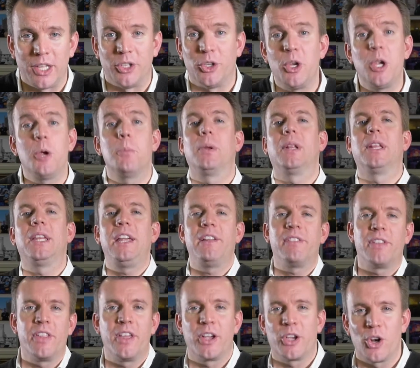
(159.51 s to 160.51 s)
Do you believe
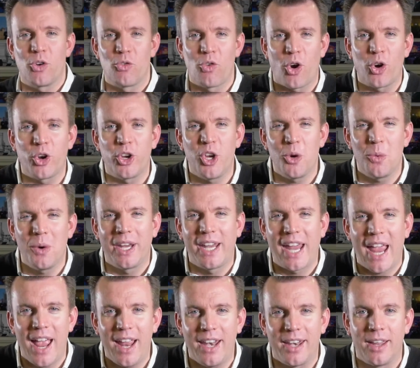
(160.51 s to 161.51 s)
that they're going to wrong you
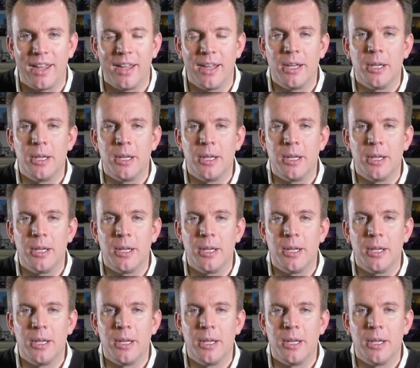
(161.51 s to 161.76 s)
again?